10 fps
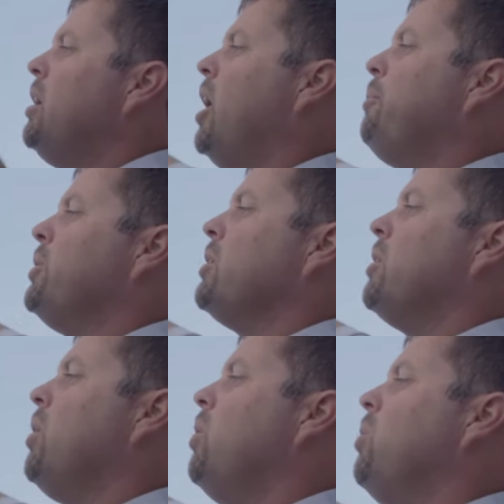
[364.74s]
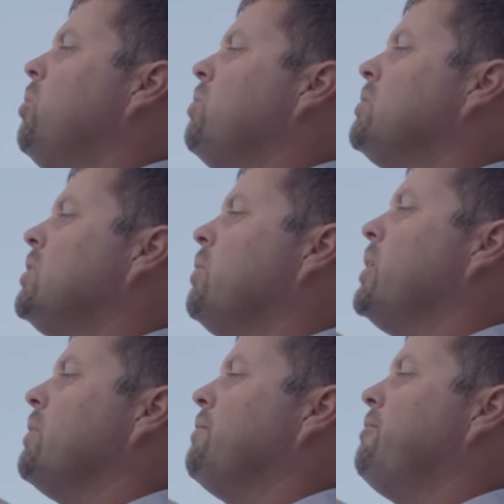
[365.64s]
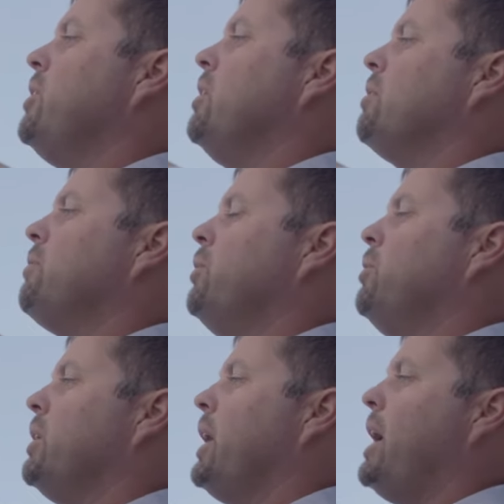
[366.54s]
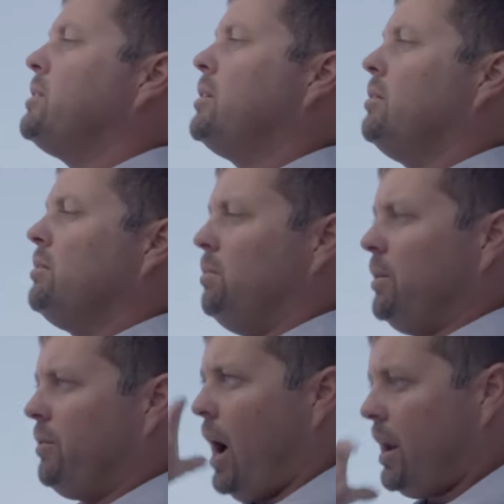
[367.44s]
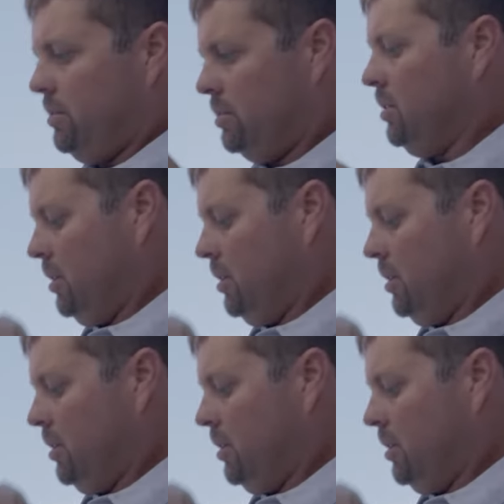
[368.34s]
up into the hole so we can feed it through the gasket, and we've got it.